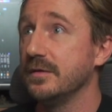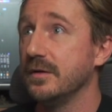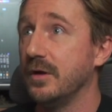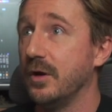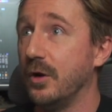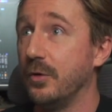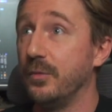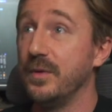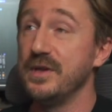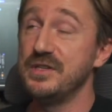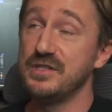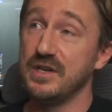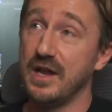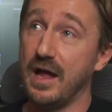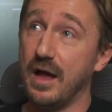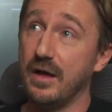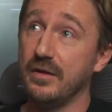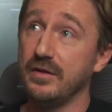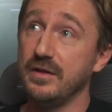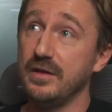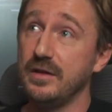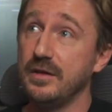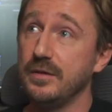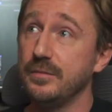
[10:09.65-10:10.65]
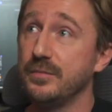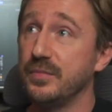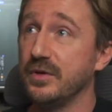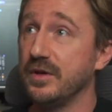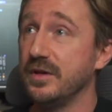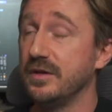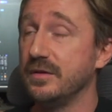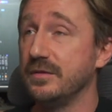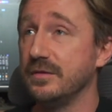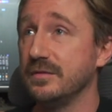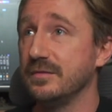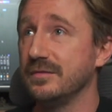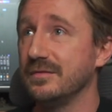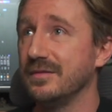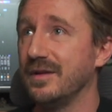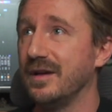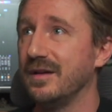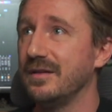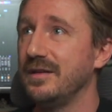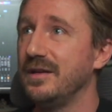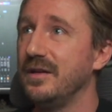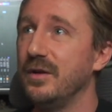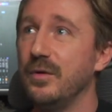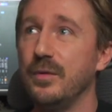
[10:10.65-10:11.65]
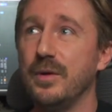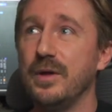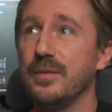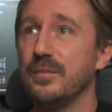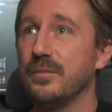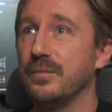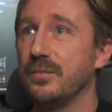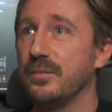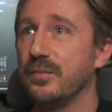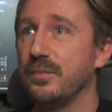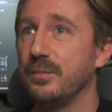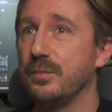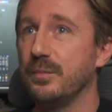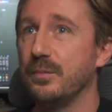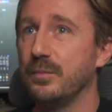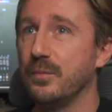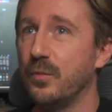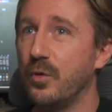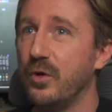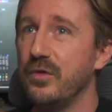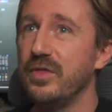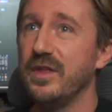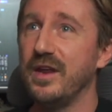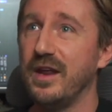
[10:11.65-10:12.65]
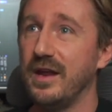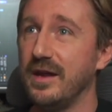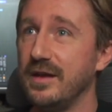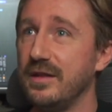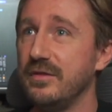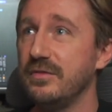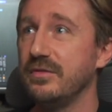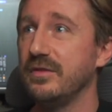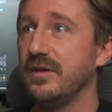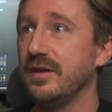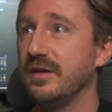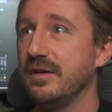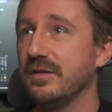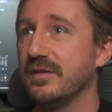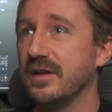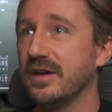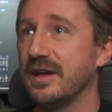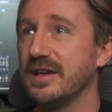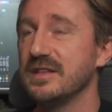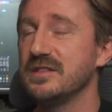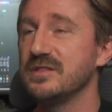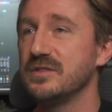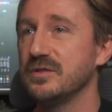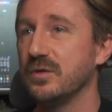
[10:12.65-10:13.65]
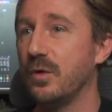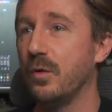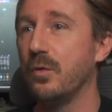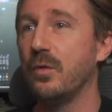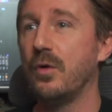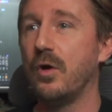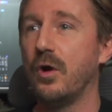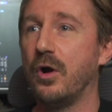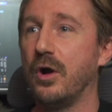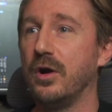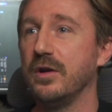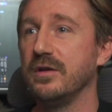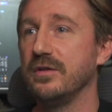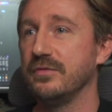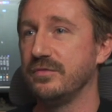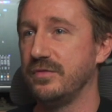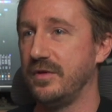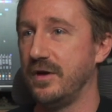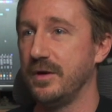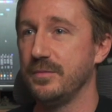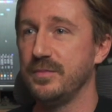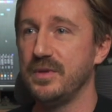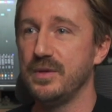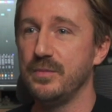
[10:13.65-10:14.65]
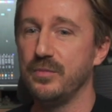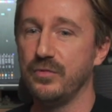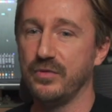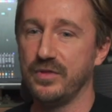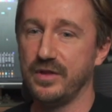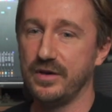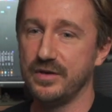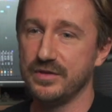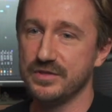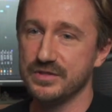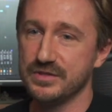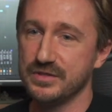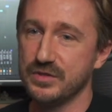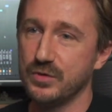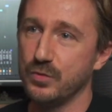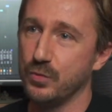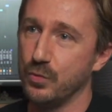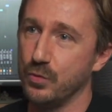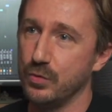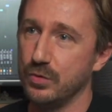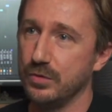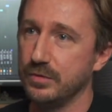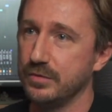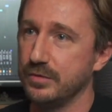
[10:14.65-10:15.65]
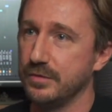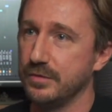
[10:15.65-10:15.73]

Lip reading: Originality, but you know what? More than anything, like it's so hard to find people that are just cool.